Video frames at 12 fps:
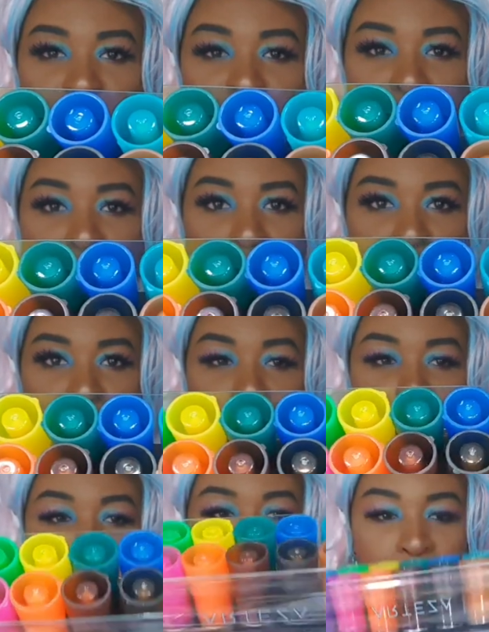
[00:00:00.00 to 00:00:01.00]

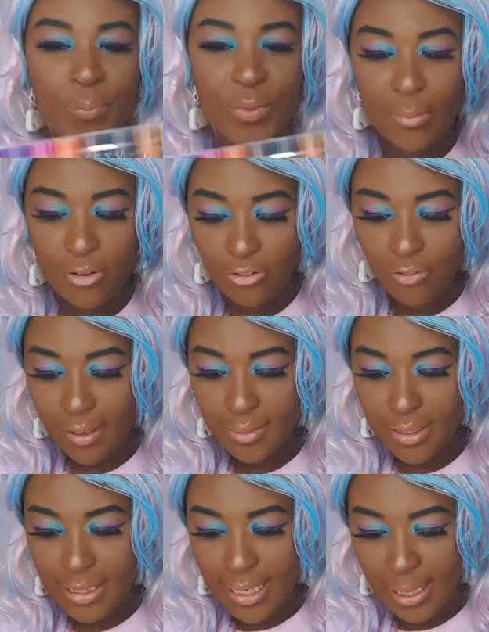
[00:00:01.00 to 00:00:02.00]
vibrant. Let me
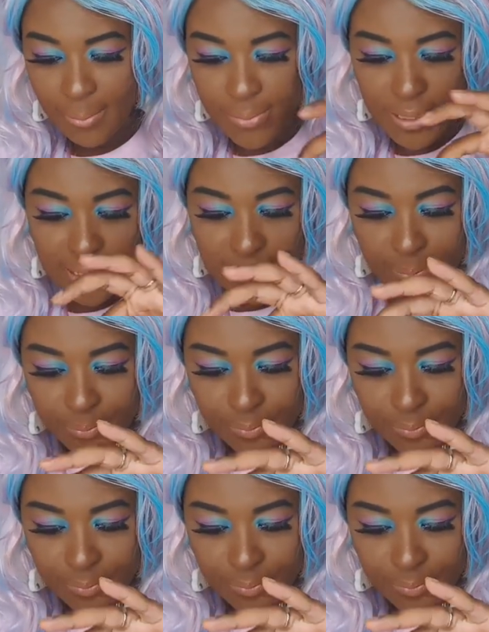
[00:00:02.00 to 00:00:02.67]
find the nibs.